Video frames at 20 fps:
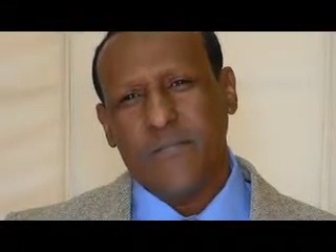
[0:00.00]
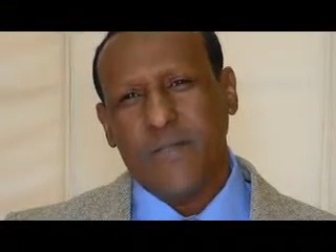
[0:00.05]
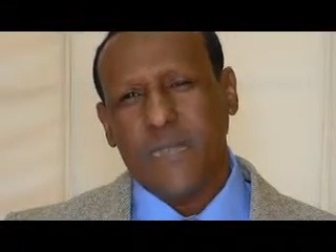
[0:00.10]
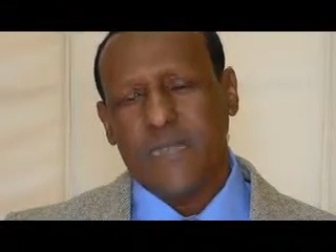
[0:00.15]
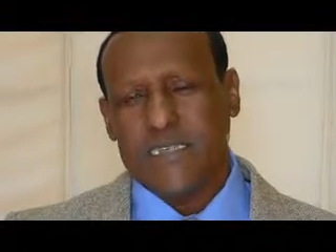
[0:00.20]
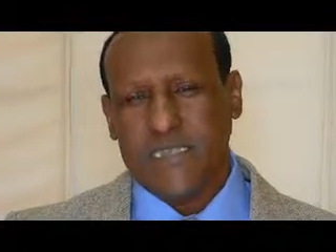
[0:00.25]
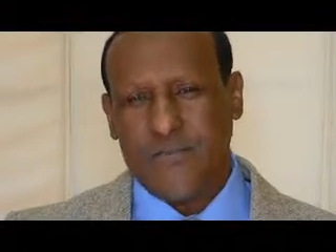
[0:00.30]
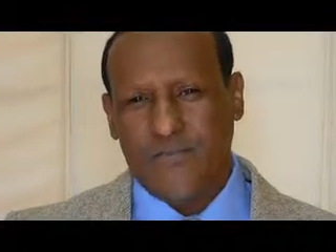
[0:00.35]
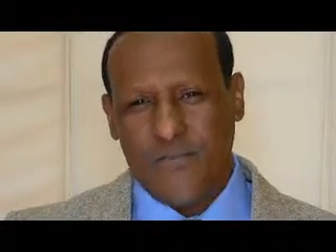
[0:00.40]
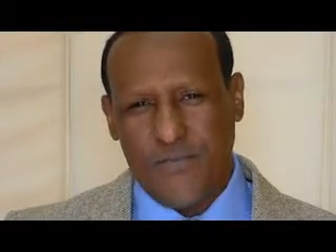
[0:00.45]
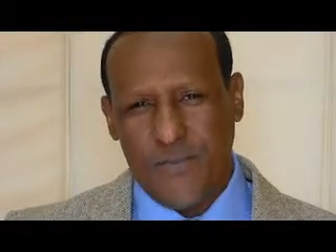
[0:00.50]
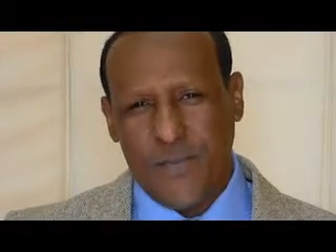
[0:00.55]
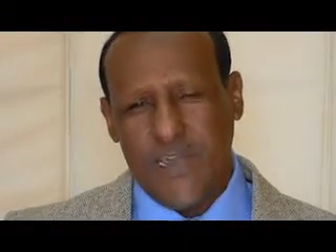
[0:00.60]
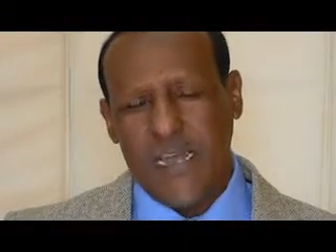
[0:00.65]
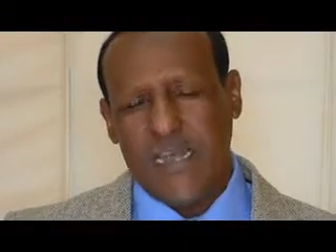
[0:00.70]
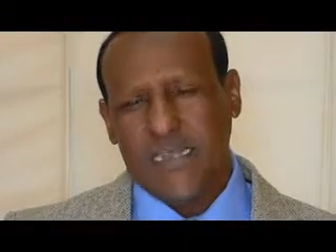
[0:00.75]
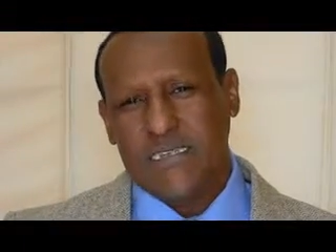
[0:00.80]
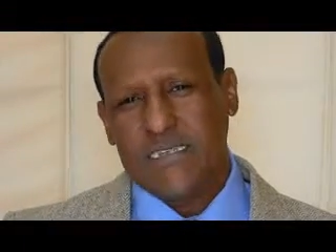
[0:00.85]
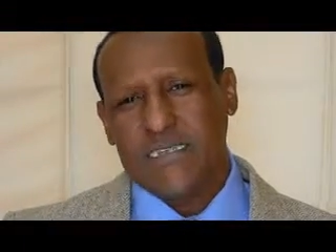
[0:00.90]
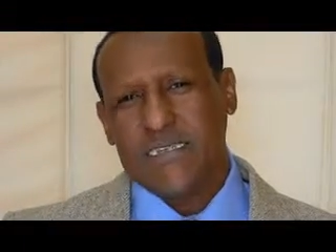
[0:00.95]
as a
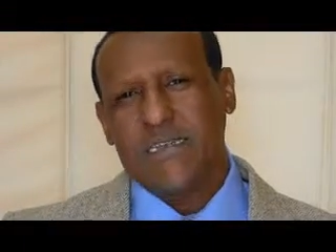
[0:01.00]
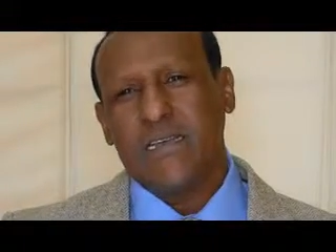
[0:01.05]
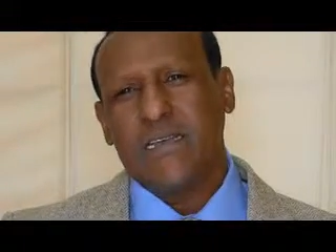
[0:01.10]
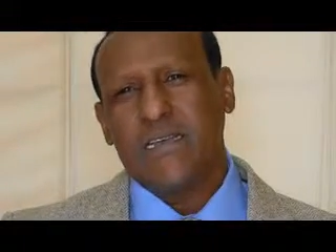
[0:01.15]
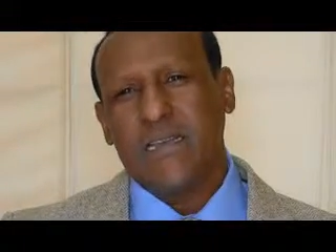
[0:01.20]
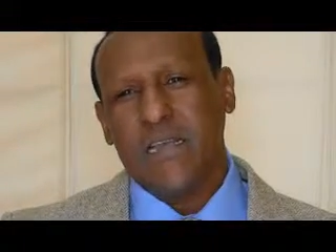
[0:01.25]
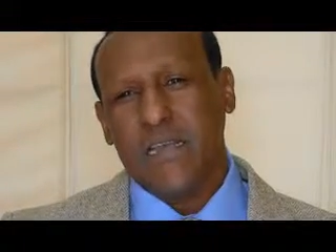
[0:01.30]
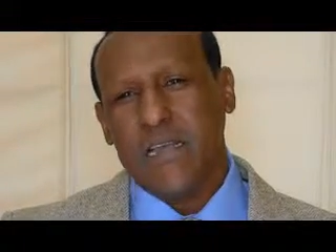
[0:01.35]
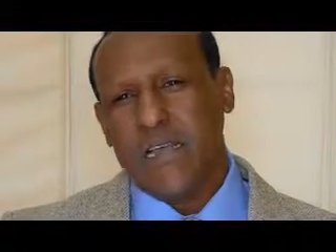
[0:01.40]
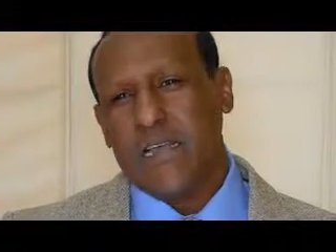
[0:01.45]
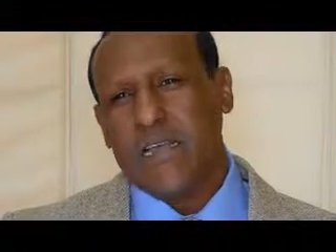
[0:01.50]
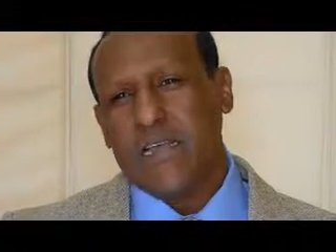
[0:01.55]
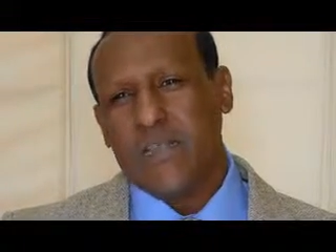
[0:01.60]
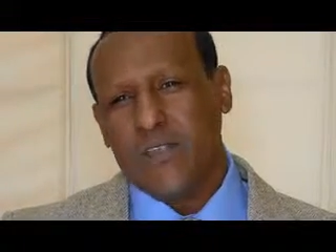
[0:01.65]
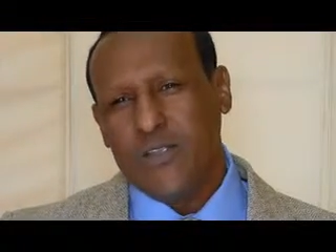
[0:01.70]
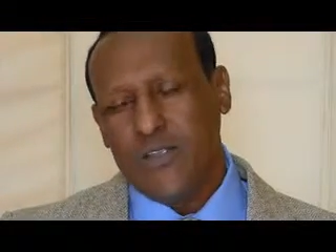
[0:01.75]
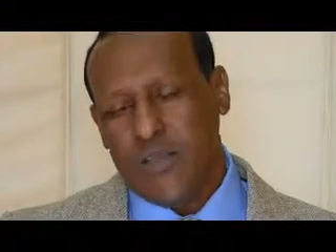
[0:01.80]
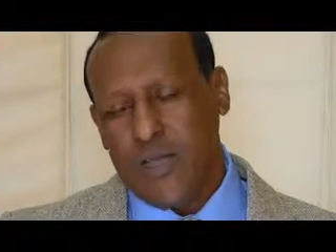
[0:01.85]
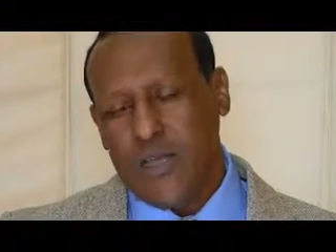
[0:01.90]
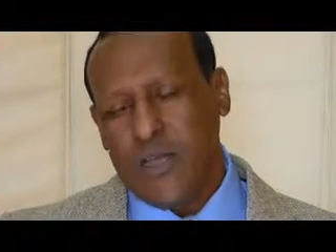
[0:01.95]
freelancer
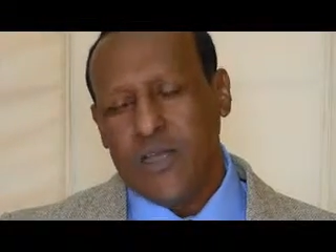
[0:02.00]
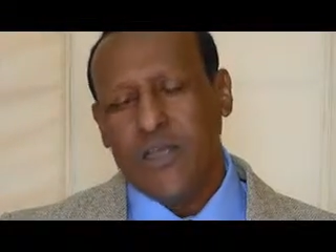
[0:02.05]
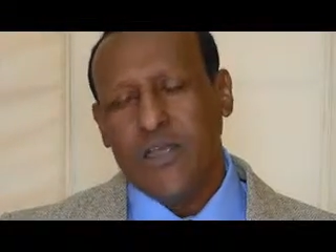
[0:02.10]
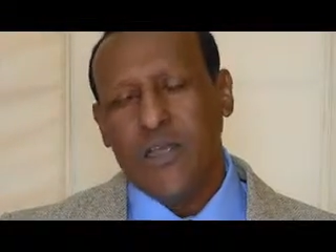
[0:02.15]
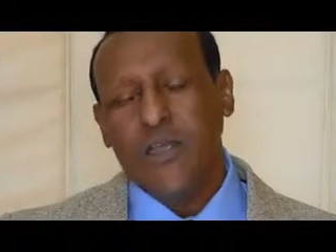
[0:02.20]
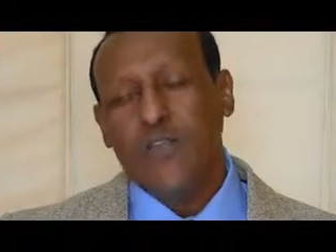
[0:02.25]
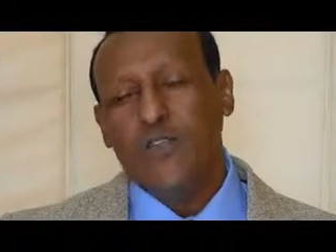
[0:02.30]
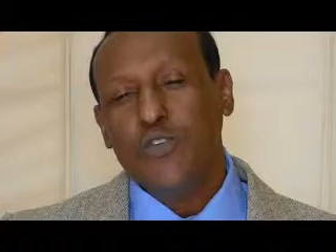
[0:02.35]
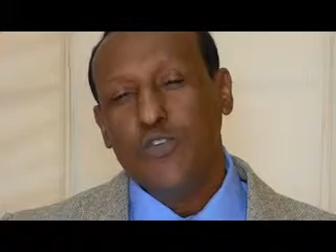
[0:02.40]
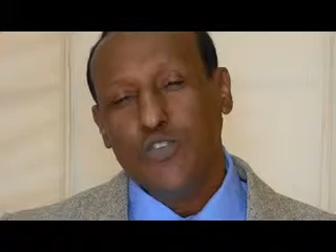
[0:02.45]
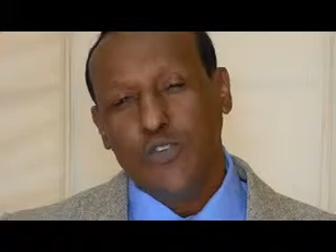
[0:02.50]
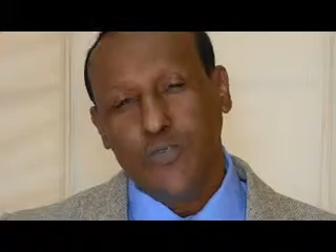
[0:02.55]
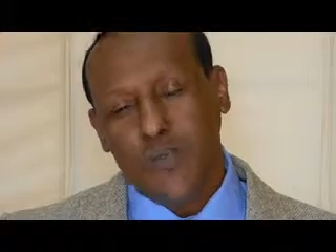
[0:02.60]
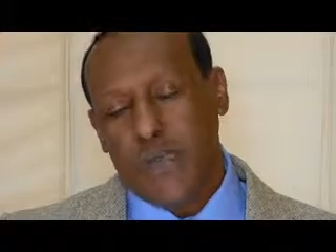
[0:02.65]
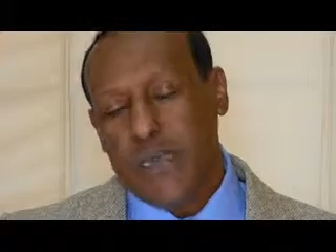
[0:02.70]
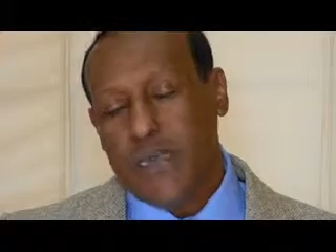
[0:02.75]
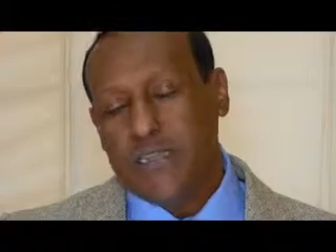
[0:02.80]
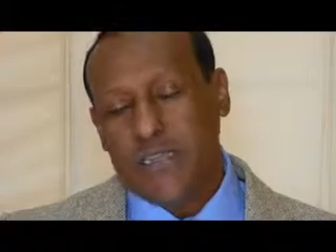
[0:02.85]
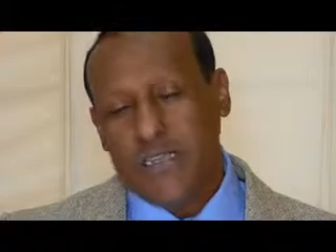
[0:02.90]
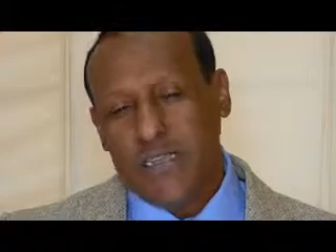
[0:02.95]
and a news
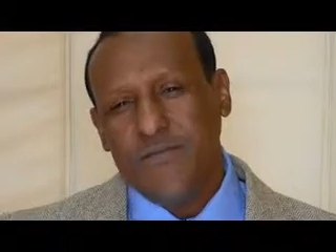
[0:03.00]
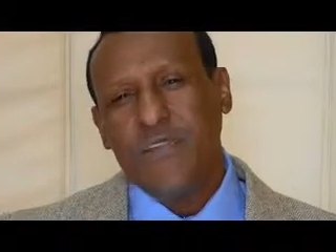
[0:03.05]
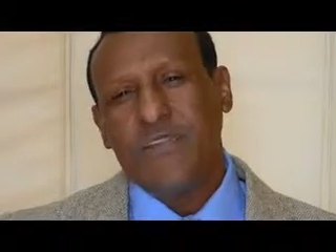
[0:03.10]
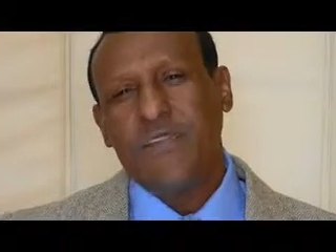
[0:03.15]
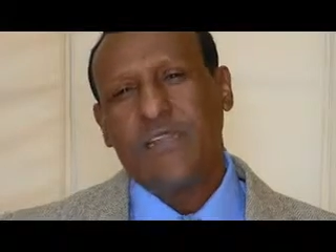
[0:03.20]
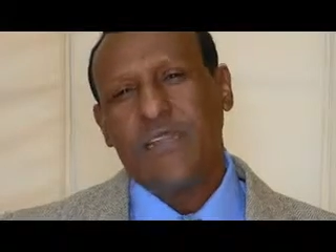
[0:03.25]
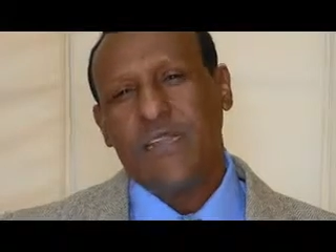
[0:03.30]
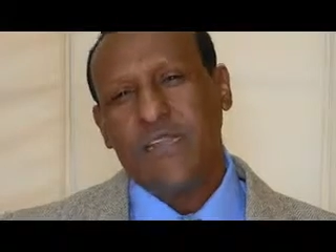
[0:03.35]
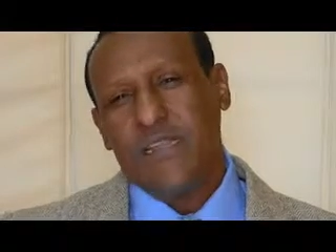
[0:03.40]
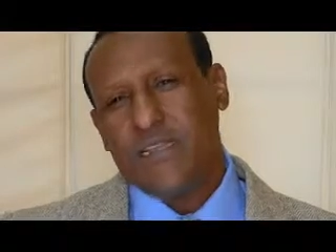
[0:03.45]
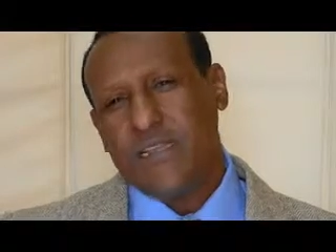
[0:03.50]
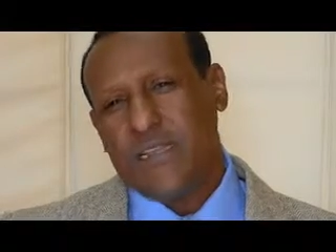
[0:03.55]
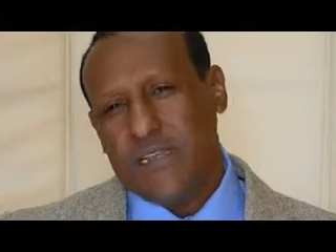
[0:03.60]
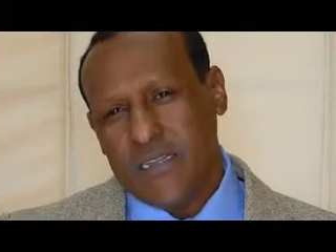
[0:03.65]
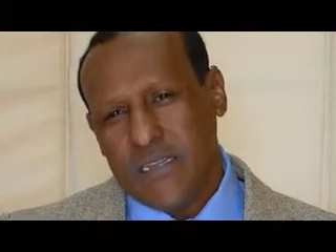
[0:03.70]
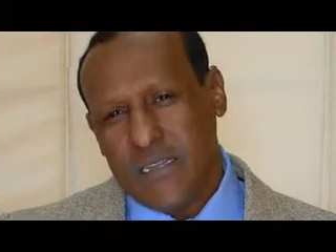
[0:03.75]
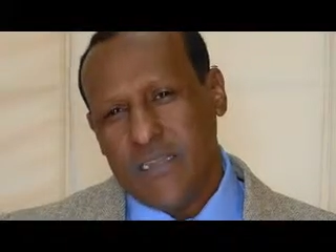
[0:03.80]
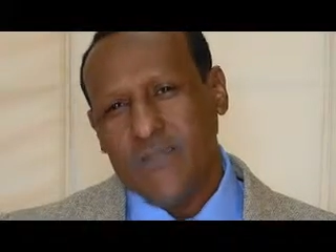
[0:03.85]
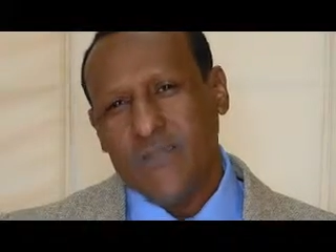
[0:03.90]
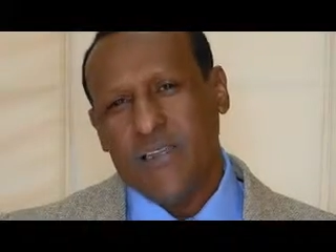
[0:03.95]

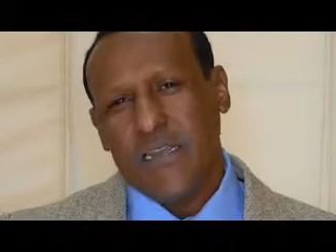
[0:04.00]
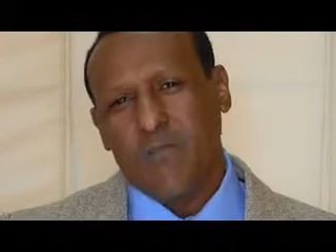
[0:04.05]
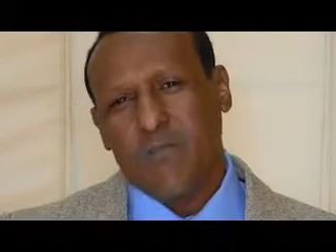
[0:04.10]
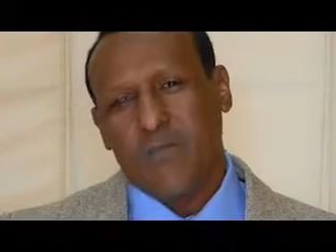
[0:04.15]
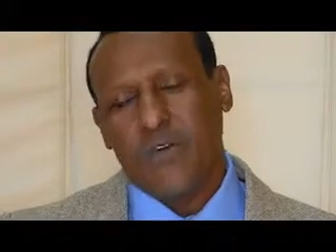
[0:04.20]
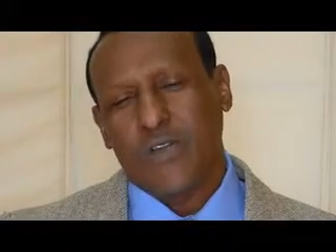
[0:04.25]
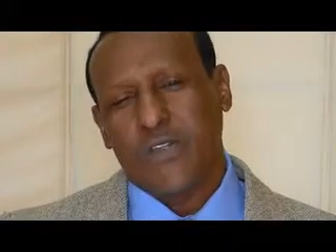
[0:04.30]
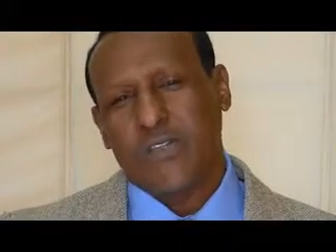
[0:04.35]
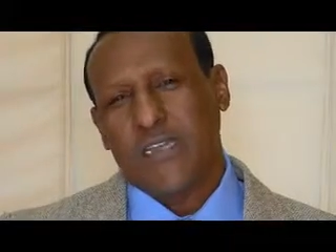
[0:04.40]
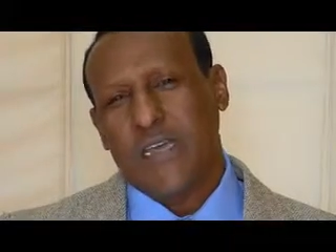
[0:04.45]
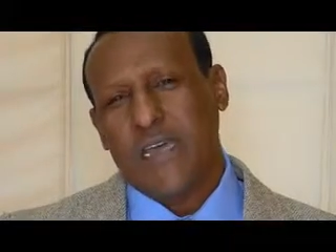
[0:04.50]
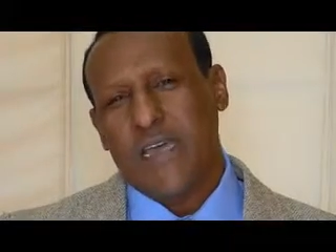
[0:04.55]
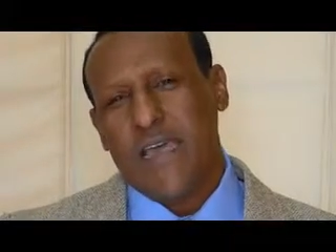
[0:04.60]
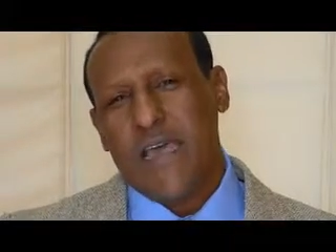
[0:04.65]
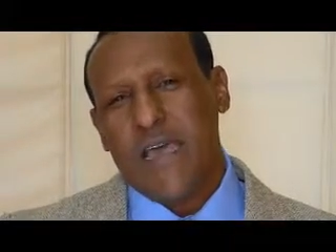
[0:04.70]
TV reporter.